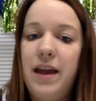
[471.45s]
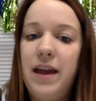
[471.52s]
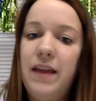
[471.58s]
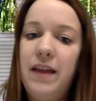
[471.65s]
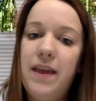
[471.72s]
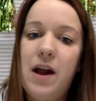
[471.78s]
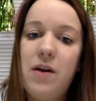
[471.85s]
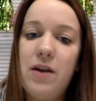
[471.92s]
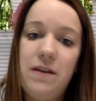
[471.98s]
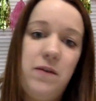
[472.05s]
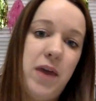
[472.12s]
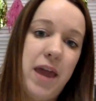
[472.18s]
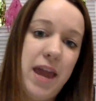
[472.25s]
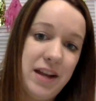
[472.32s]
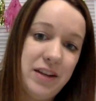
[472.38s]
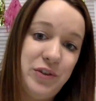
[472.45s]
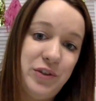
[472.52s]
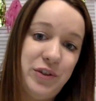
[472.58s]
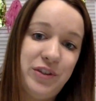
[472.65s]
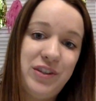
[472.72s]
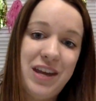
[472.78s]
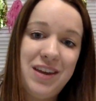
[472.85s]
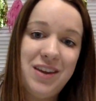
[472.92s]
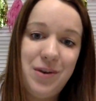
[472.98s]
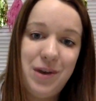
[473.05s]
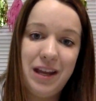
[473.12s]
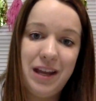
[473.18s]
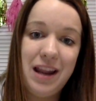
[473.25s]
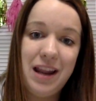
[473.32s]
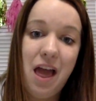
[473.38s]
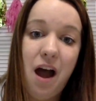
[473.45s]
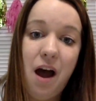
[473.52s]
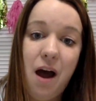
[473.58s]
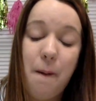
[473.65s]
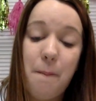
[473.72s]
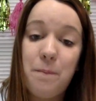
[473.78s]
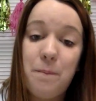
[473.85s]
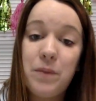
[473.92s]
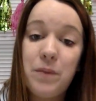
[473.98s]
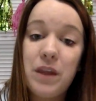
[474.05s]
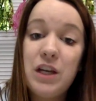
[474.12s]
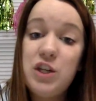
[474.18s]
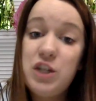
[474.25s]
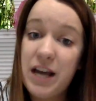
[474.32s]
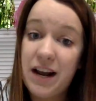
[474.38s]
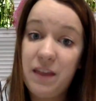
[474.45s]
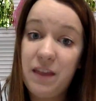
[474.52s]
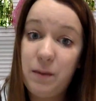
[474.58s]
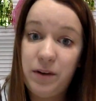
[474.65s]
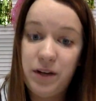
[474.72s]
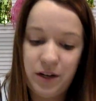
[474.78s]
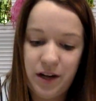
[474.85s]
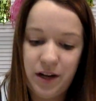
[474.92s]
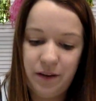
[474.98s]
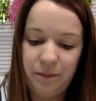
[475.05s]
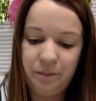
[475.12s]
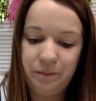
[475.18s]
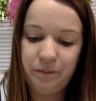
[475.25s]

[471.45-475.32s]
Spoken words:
and then I'll give you the answers so that you can check them when you're done.